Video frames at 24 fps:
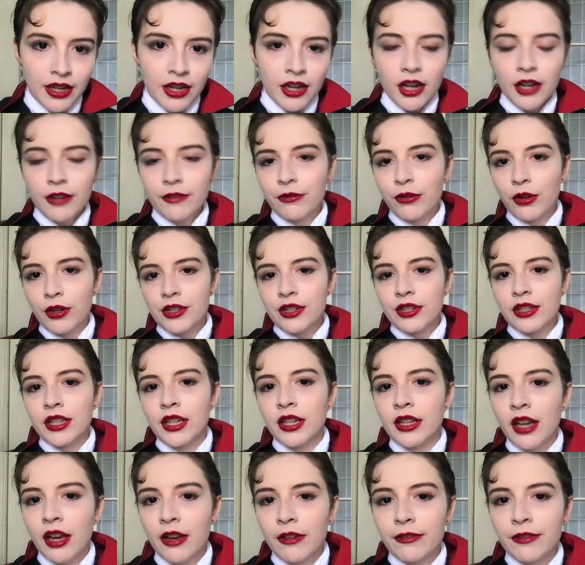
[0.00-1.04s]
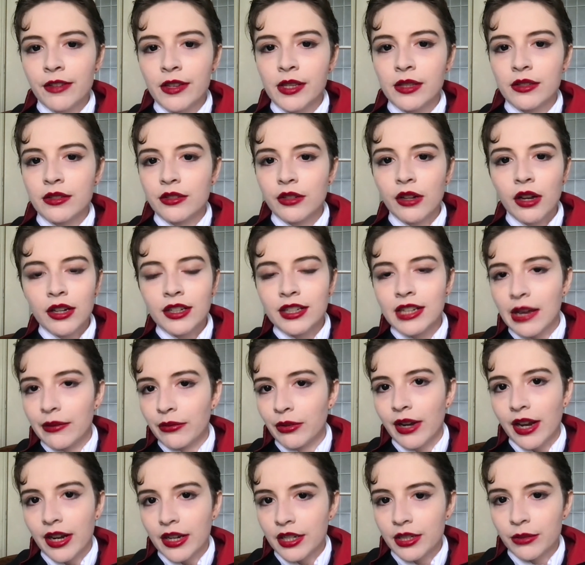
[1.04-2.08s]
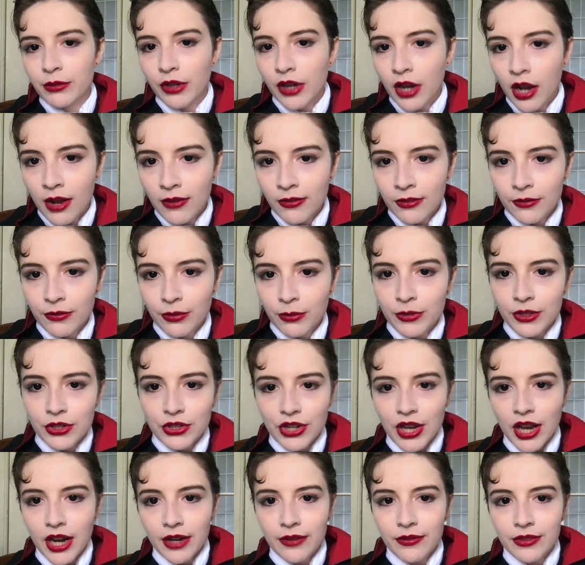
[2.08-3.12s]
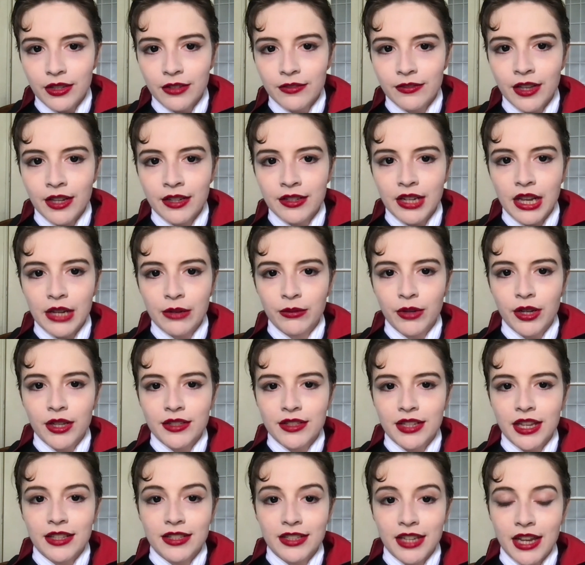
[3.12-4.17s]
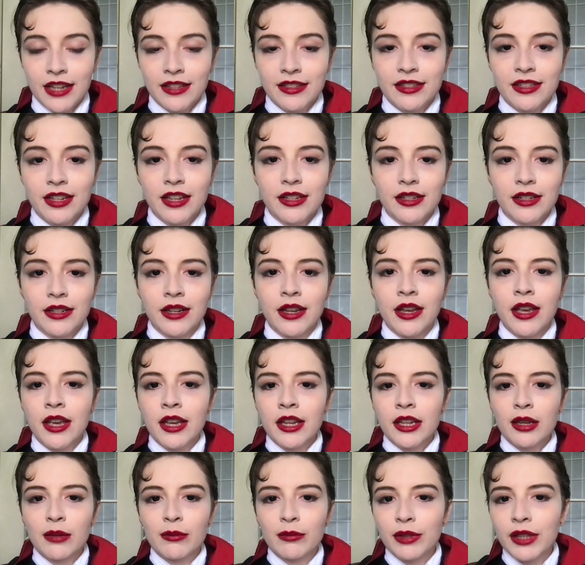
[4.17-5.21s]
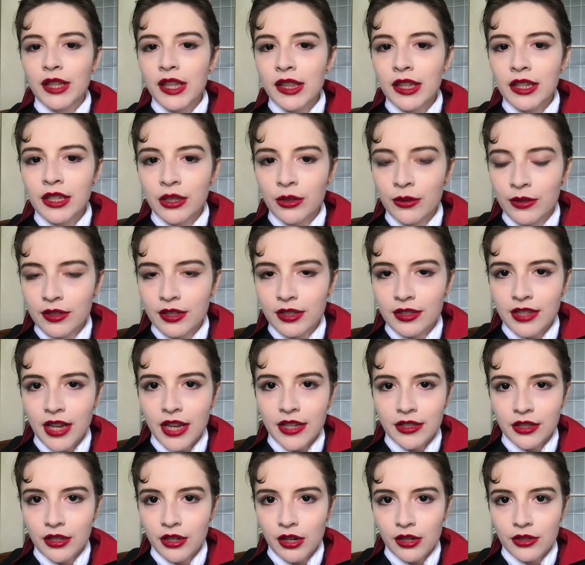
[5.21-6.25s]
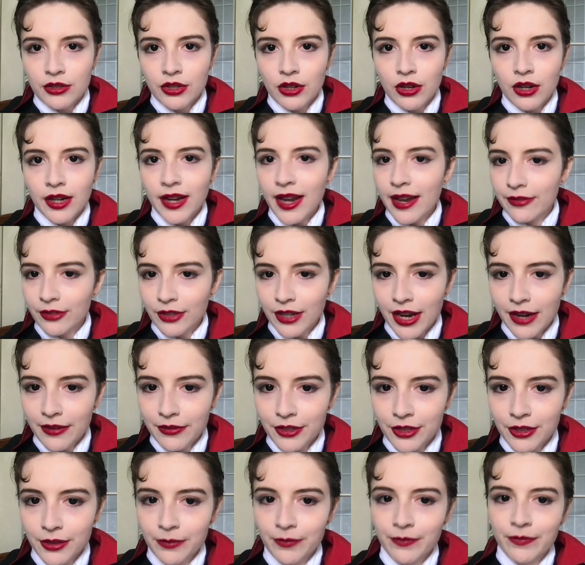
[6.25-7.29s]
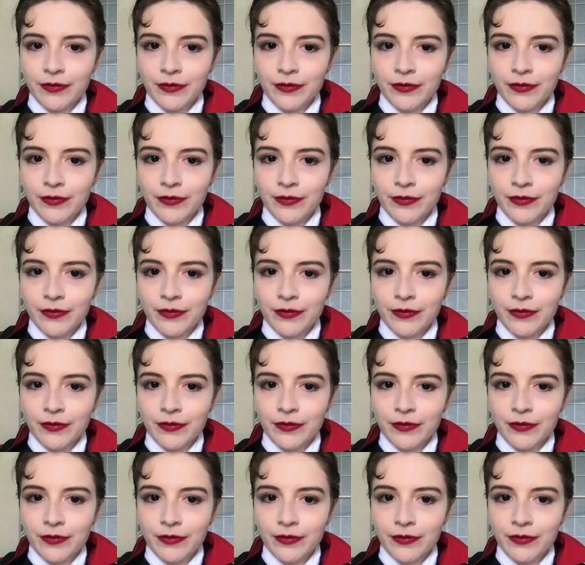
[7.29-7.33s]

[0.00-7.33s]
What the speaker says: Unfortunately enough, his dog never actually recovered from the shock of the event and was, as Ken stated, completely useless as a guard dog ever after.